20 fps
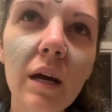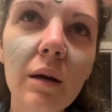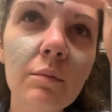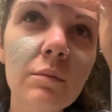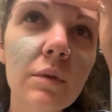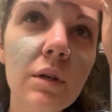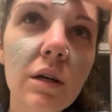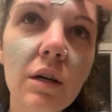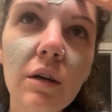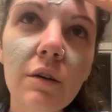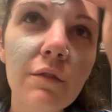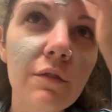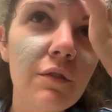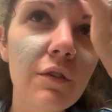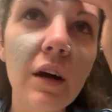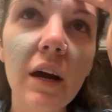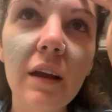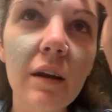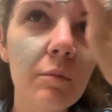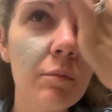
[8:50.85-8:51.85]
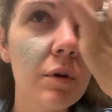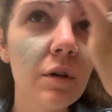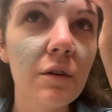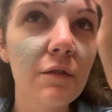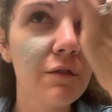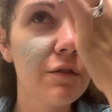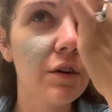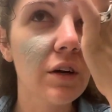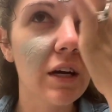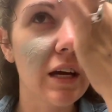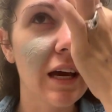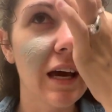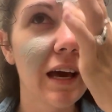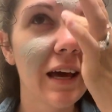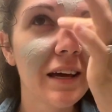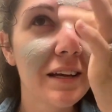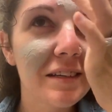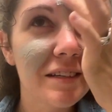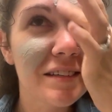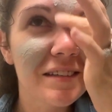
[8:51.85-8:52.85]
I'm afraid I'm gonna
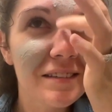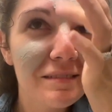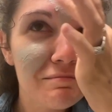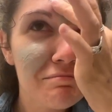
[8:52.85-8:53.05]
forget